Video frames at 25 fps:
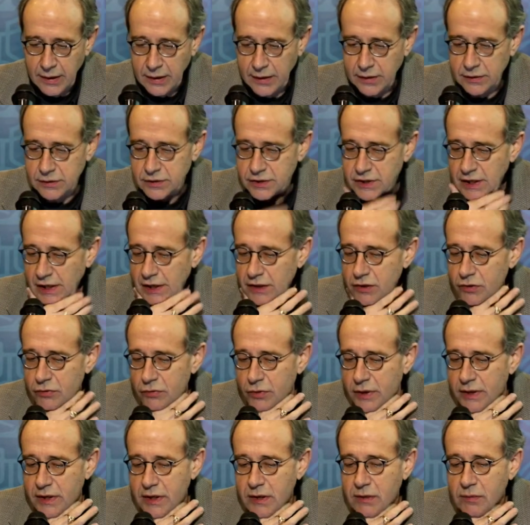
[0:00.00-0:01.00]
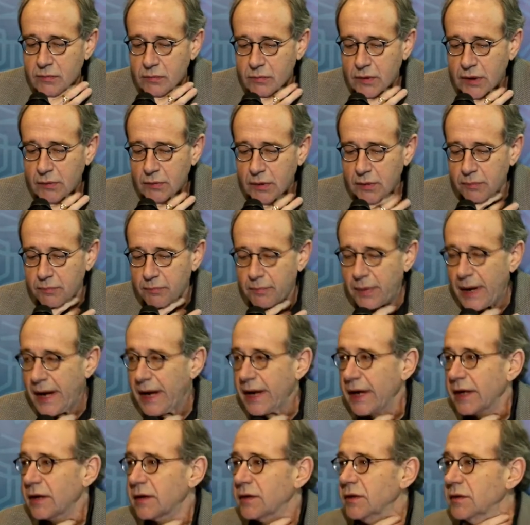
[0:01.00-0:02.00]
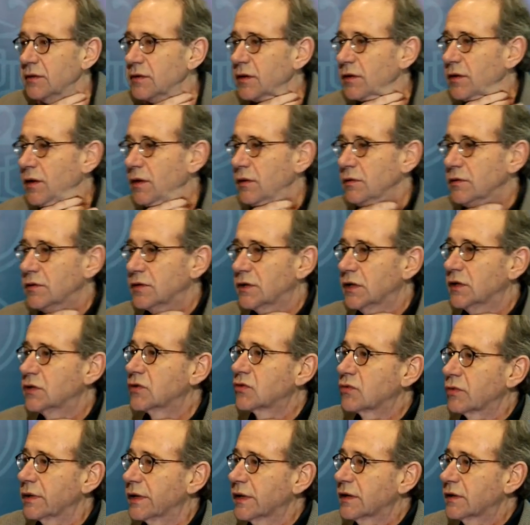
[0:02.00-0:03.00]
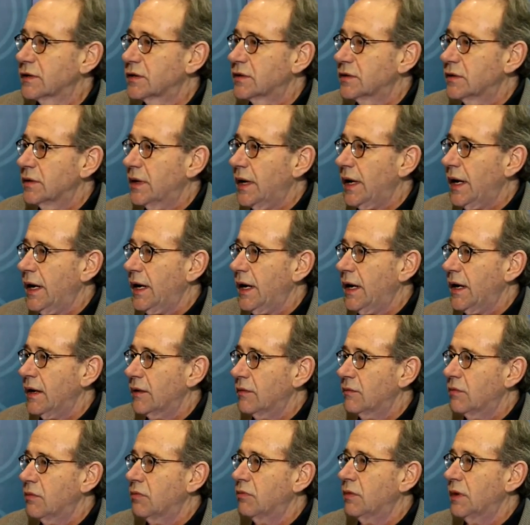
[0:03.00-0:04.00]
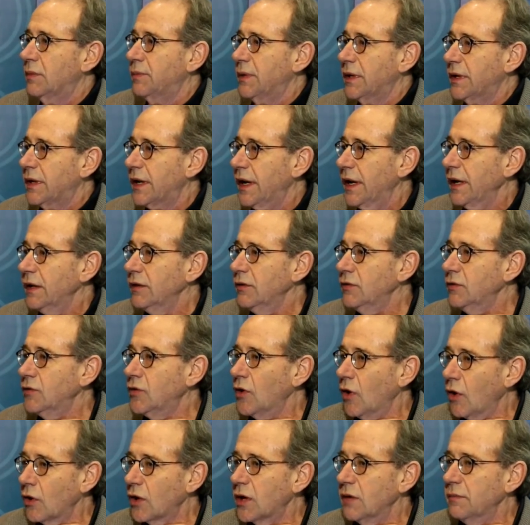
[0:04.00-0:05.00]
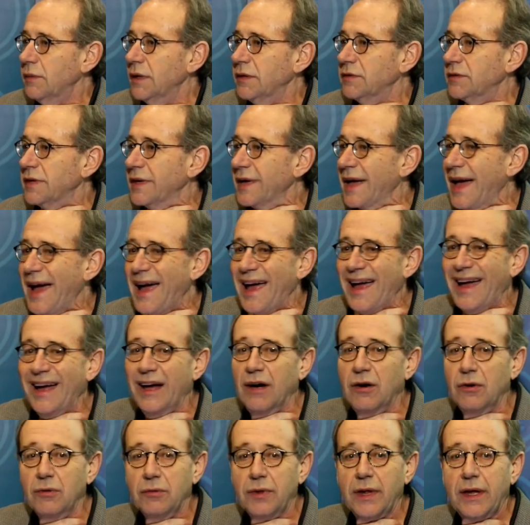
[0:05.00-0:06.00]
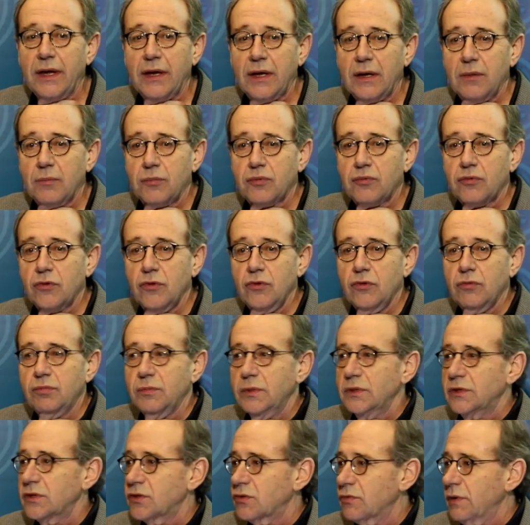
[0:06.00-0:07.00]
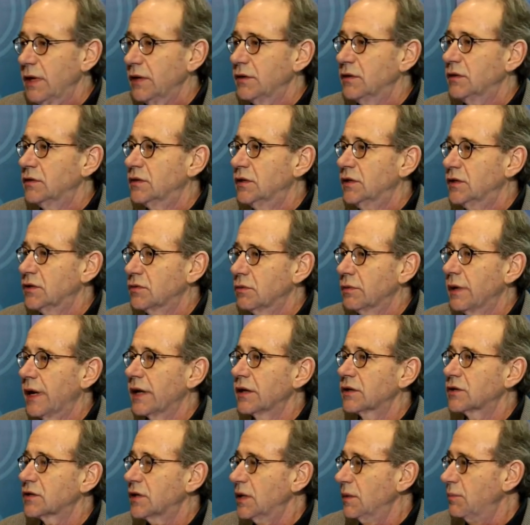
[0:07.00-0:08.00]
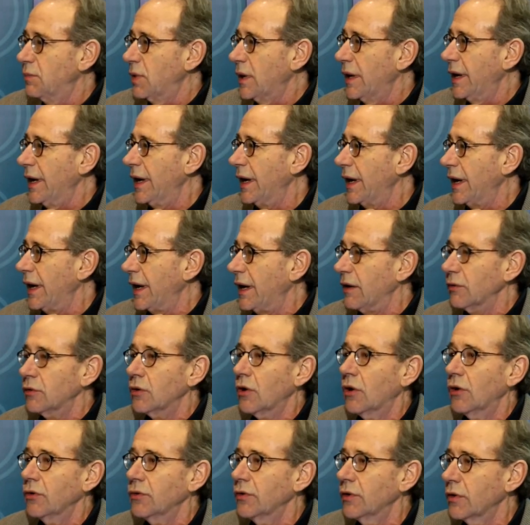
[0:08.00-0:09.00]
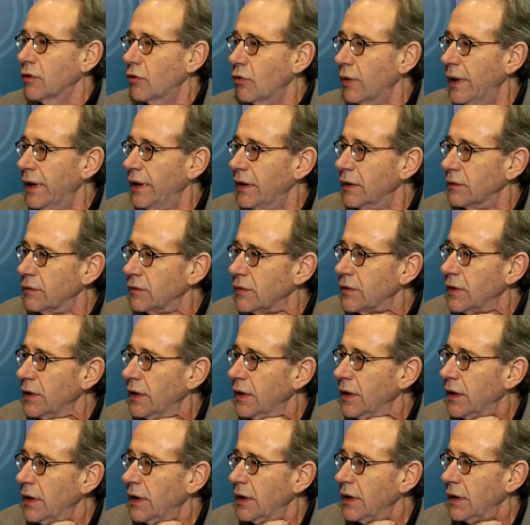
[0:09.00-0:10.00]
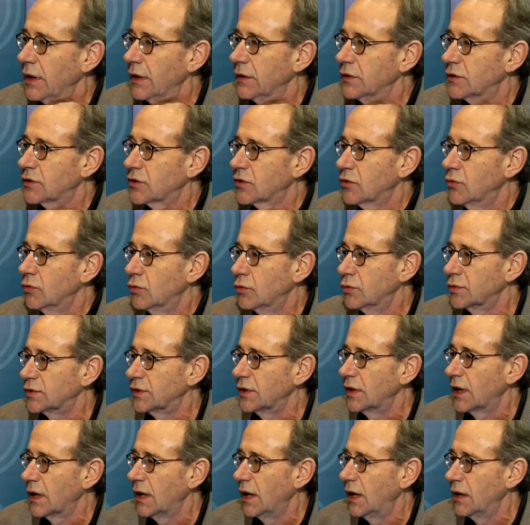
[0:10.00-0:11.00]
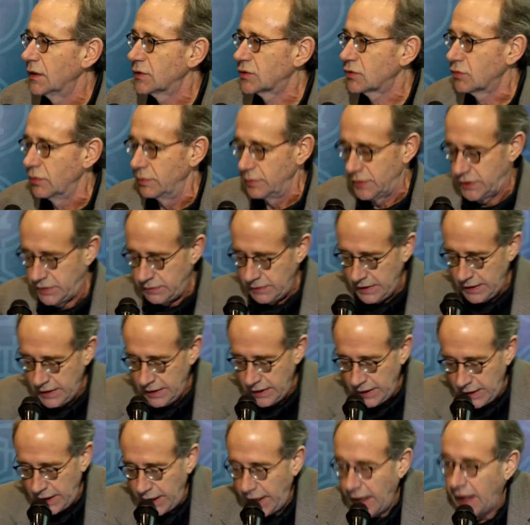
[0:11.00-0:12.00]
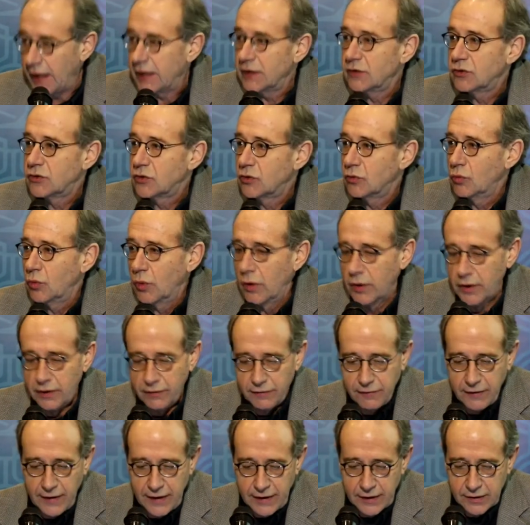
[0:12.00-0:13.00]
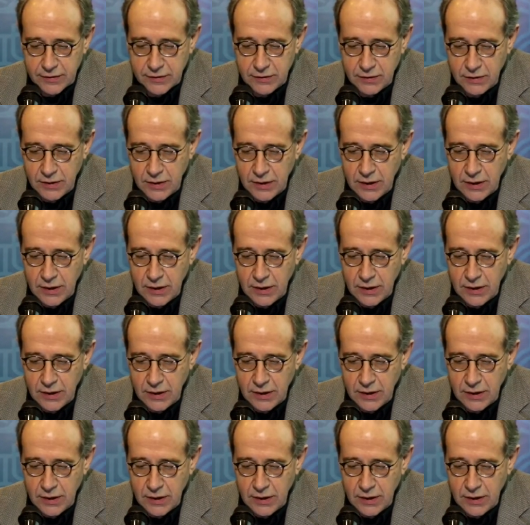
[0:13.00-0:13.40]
in January, we went back to those districts and we began documenting how their improvement strategies were actually playing out on the ground in schools and classrooms, and to what effect.